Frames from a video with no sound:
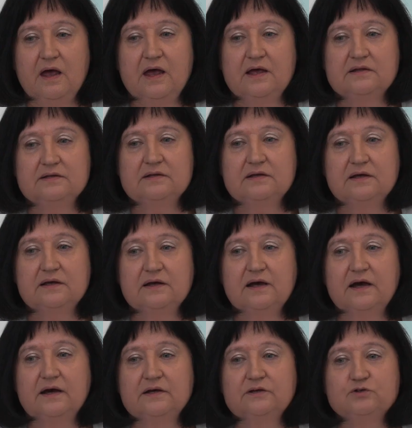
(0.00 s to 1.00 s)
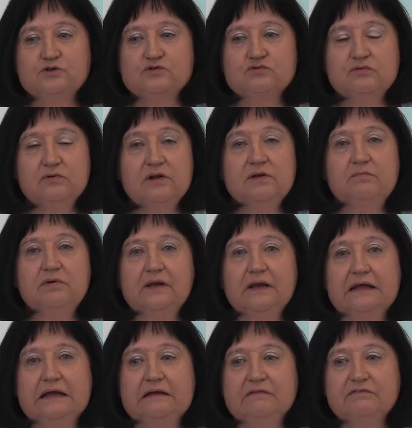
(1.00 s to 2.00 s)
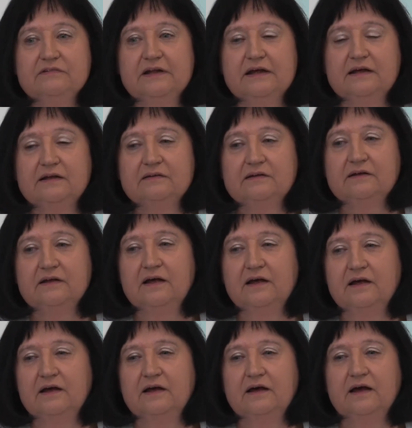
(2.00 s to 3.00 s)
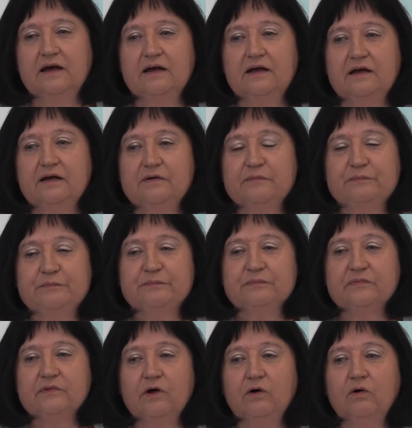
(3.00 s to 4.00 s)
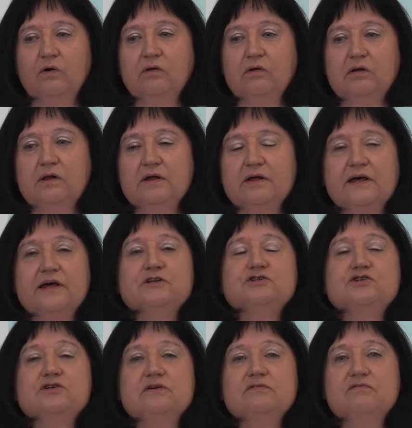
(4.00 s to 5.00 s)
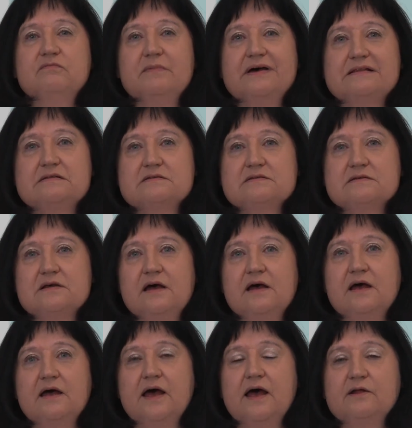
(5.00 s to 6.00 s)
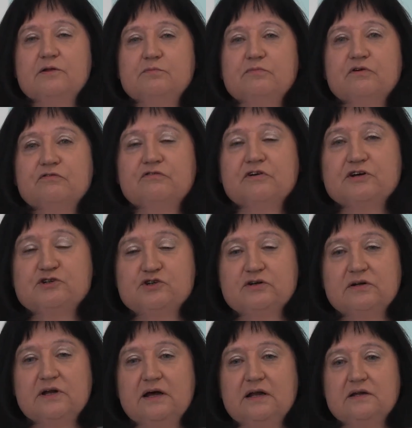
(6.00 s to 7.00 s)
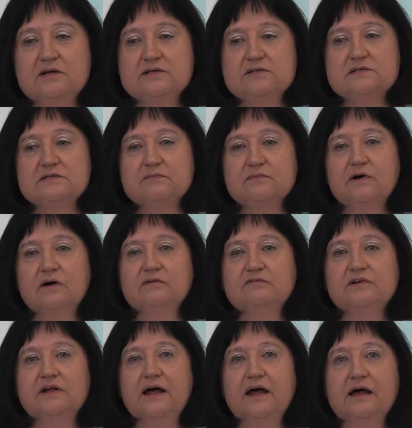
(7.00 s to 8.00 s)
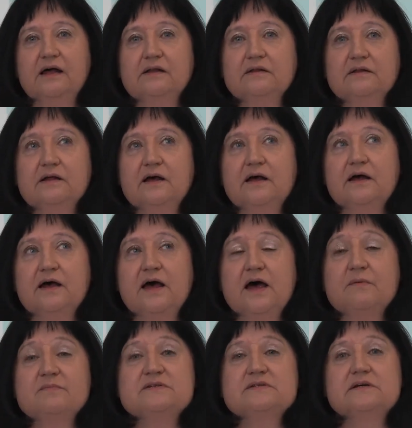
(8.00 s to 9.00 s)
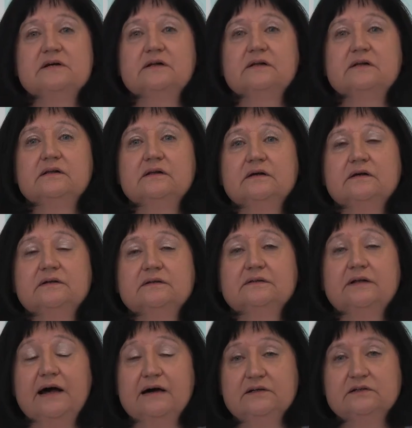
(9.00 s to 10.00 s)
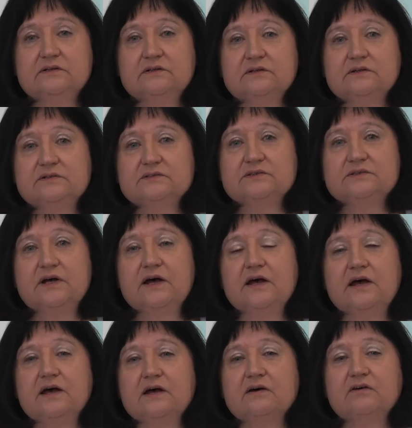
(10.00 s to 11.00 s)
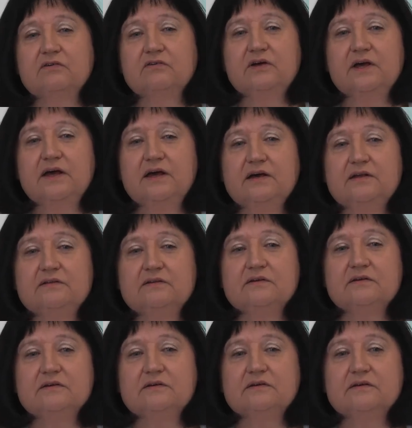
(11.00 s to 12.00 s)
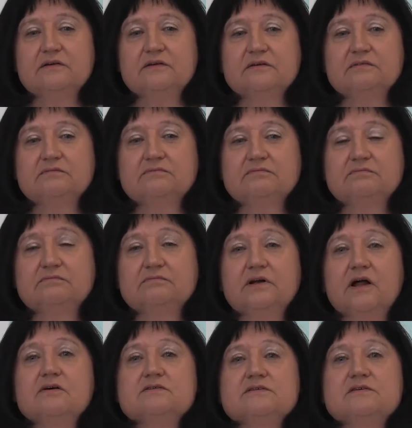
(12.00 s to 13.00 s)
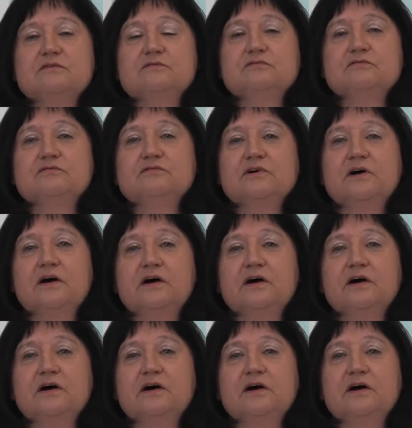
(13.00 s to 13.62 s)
And I truly believe that uh, all achievements and professionalism of the um, doctors create uh, lots of